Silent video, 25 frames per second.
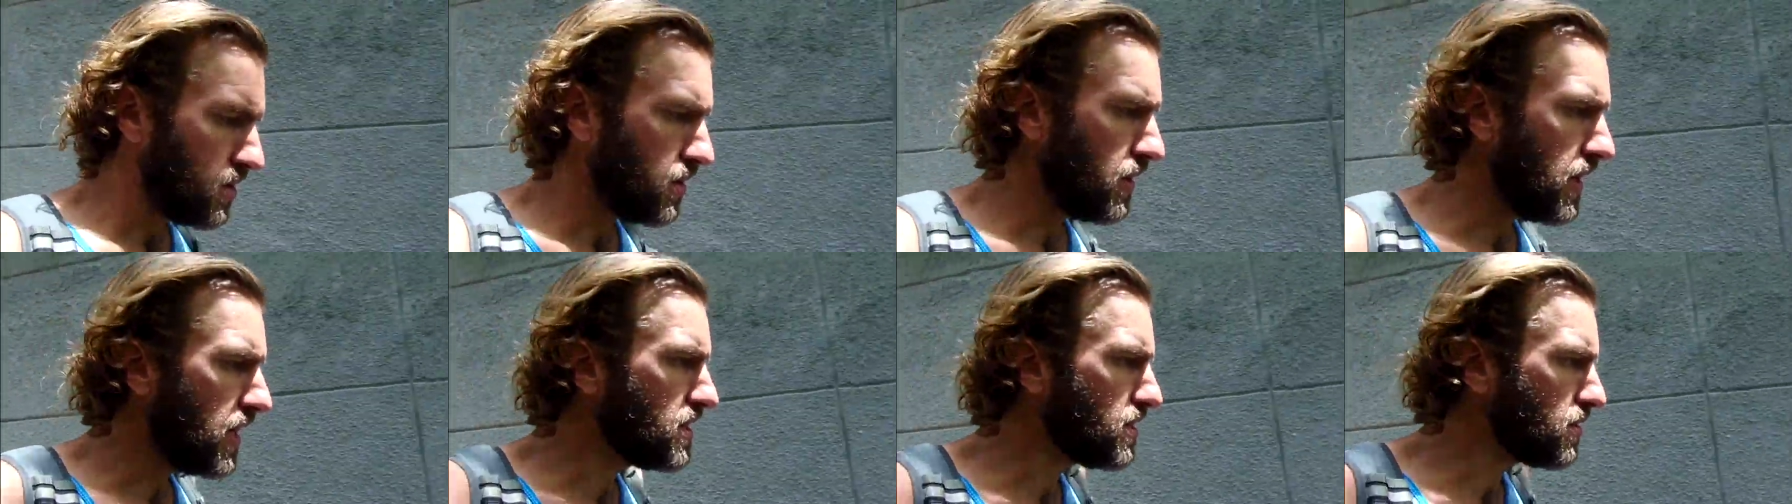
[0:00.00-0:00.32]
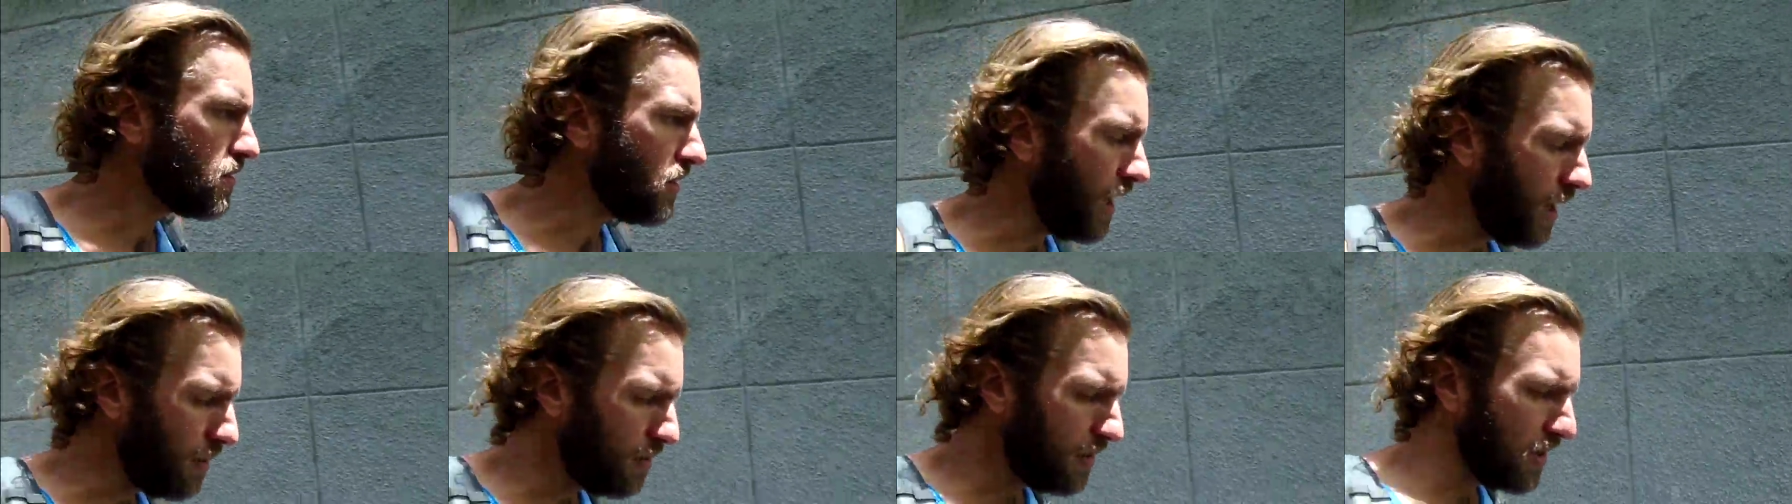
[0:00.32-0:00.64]

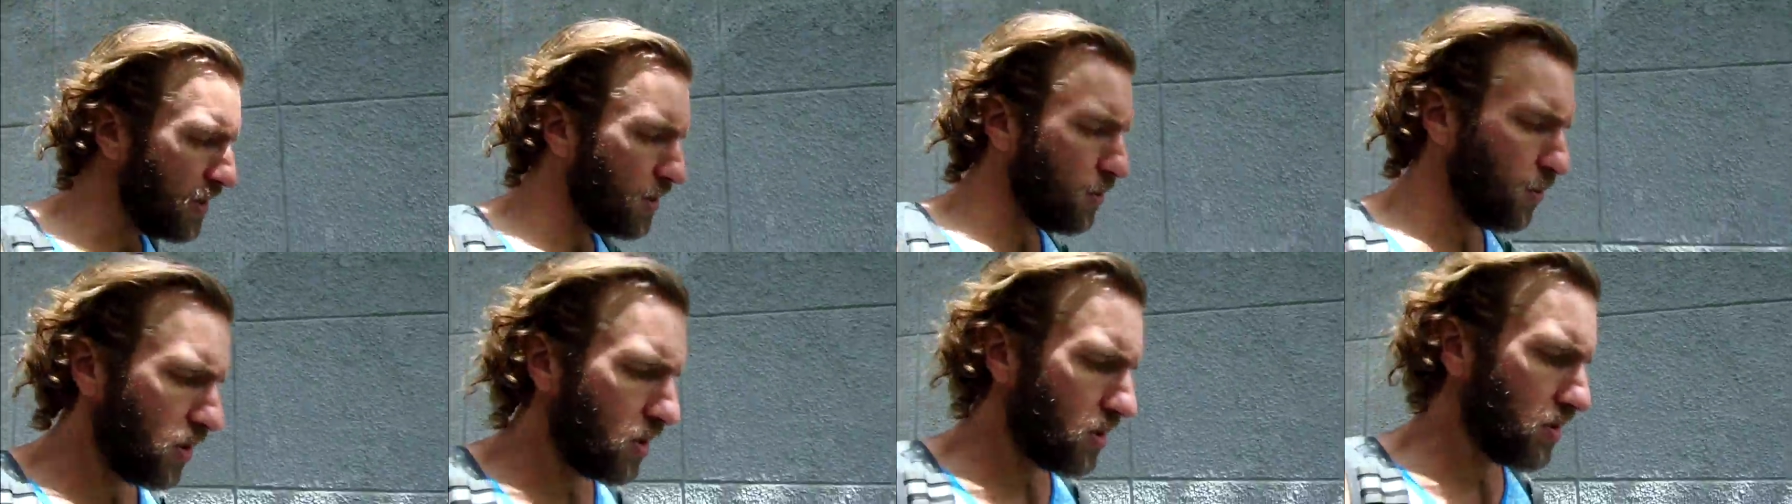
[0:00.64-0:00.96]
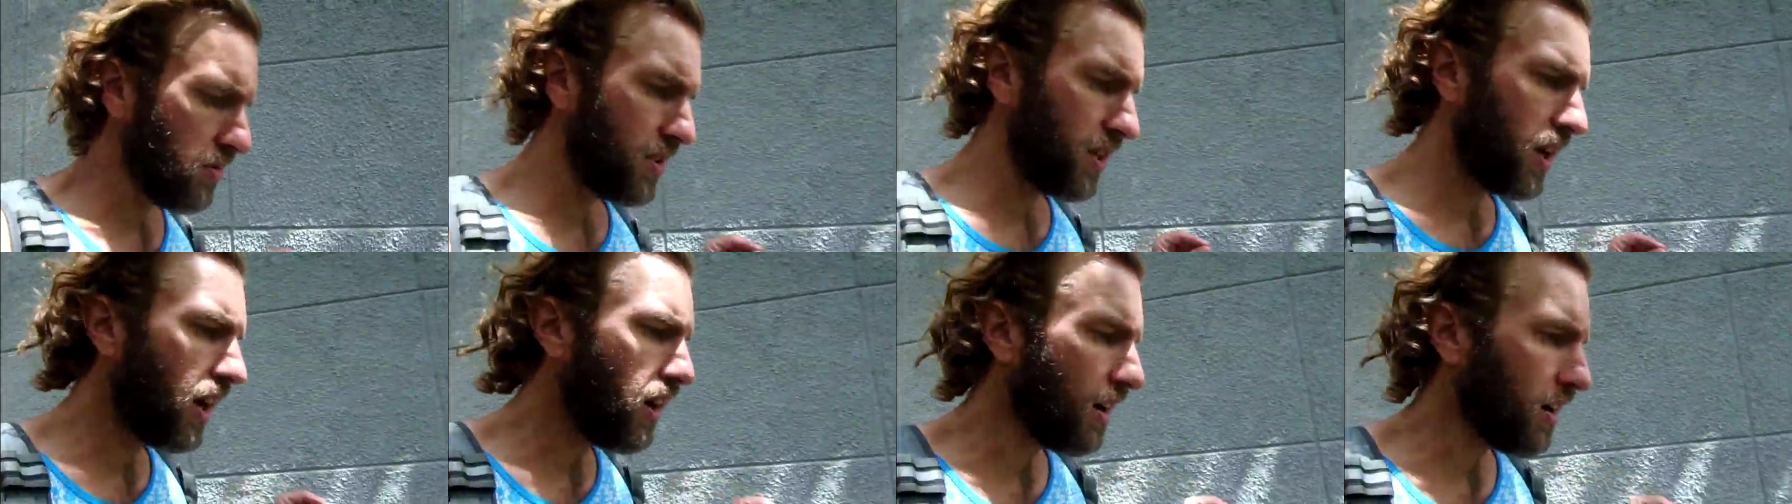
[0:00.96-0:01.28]
transcribing the
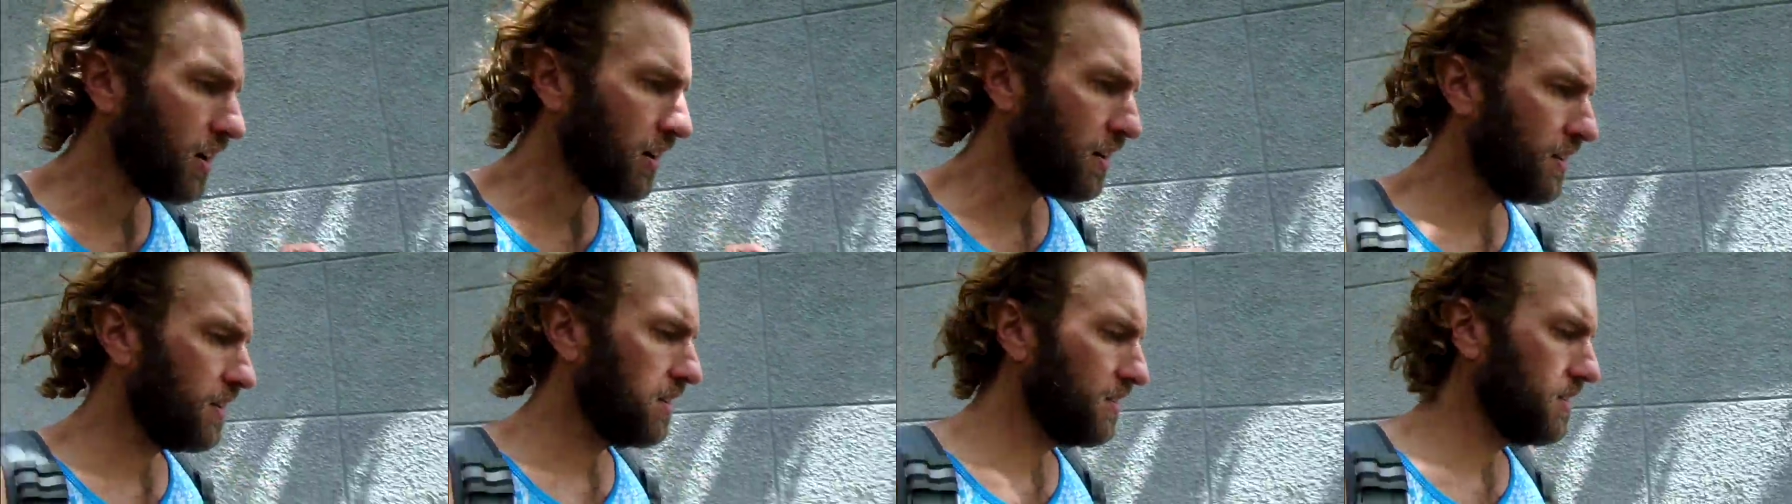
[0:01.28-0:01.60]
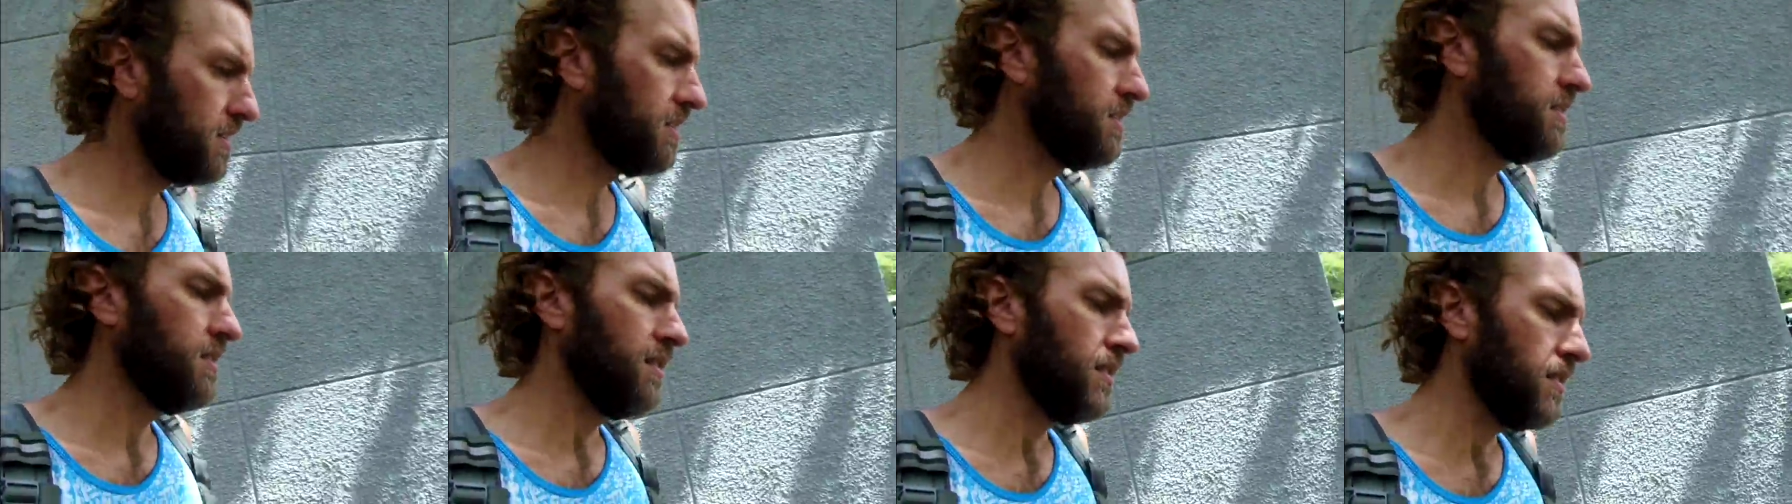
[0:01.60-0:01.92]
Word of God,
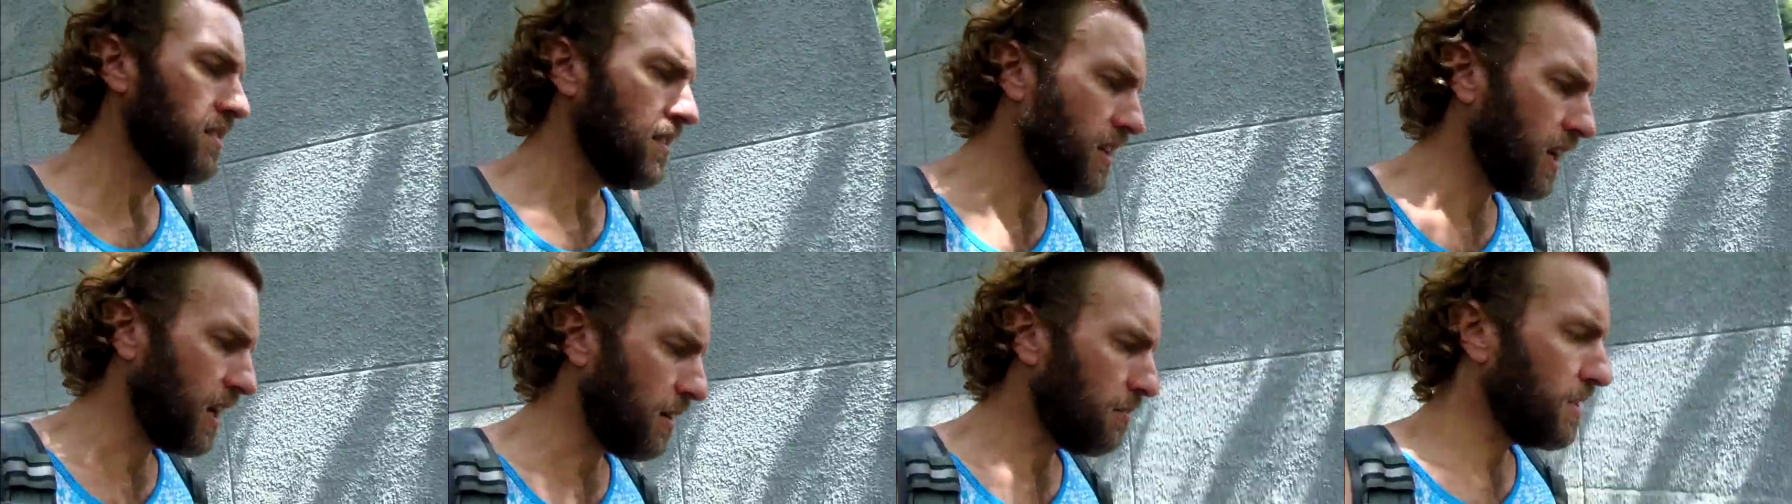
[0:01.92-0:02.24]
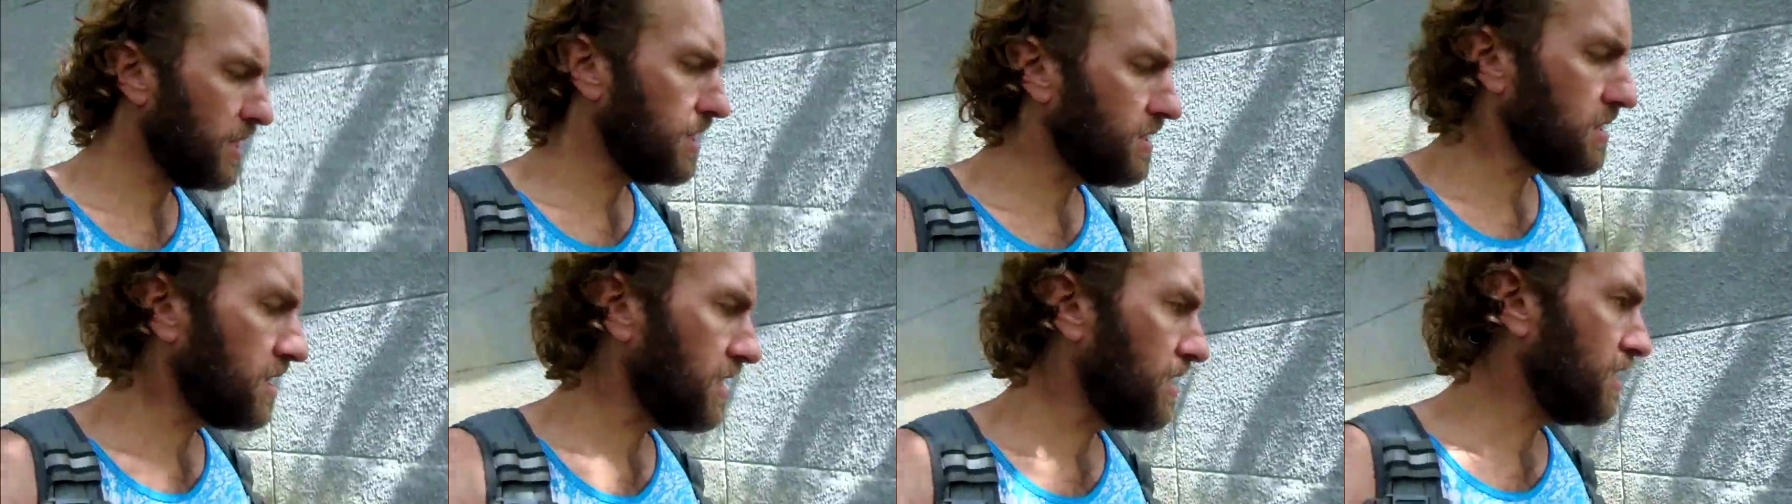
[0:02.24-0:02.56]
then
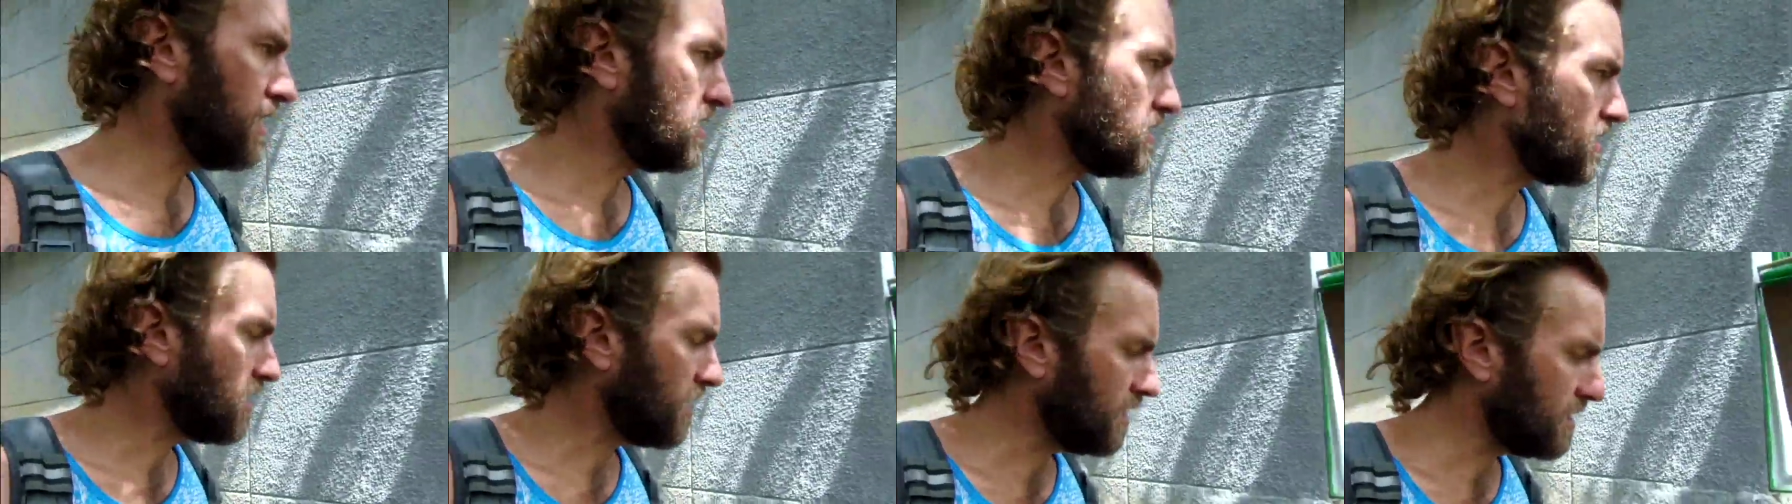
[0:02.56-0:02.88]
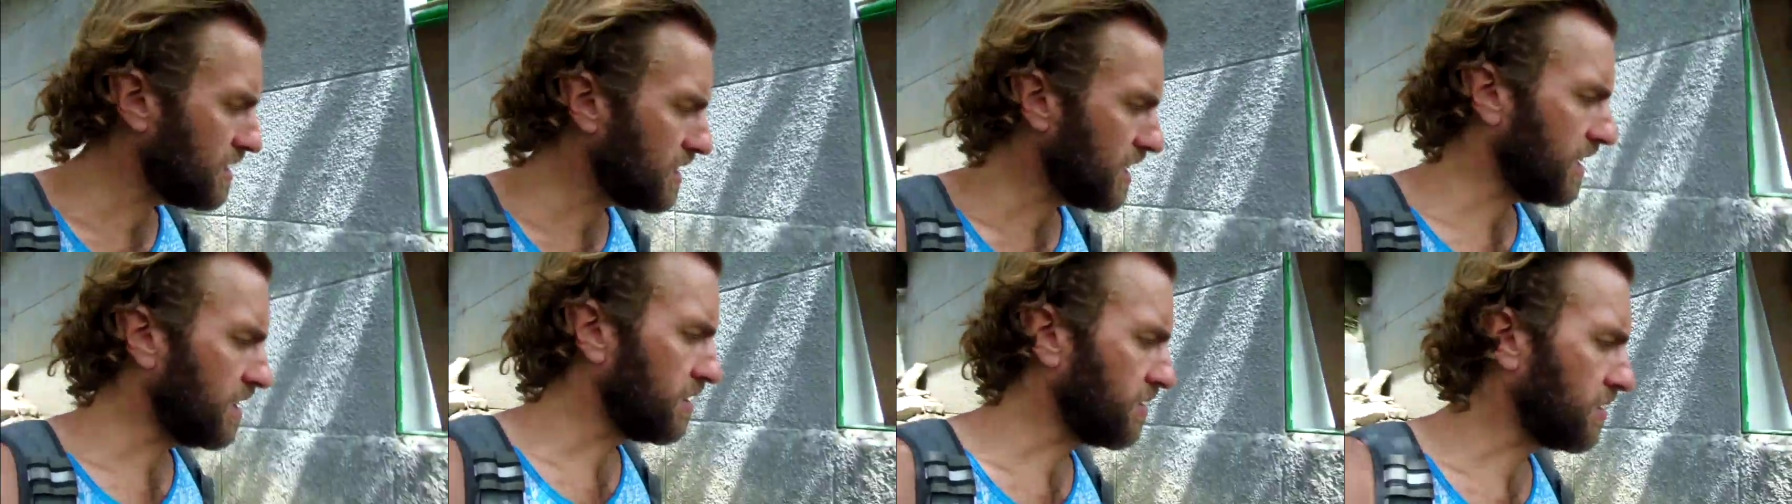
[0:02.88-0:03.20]
that means that it is
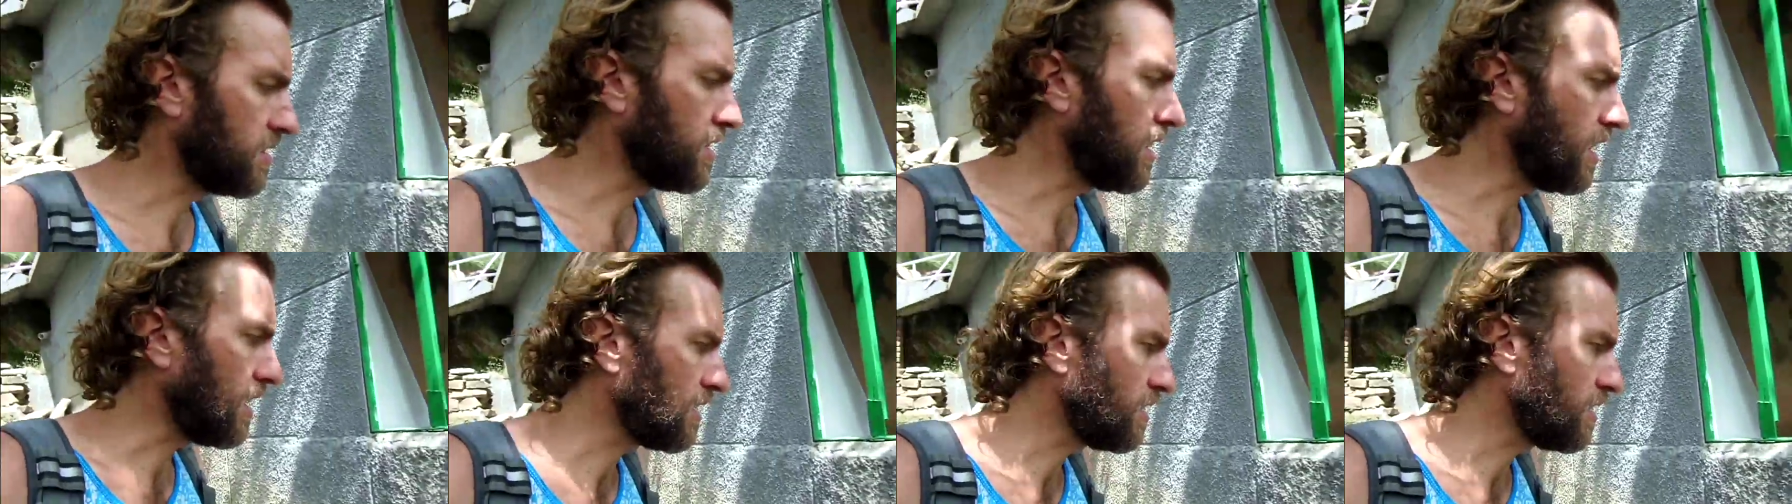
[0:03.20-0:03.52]
a channeled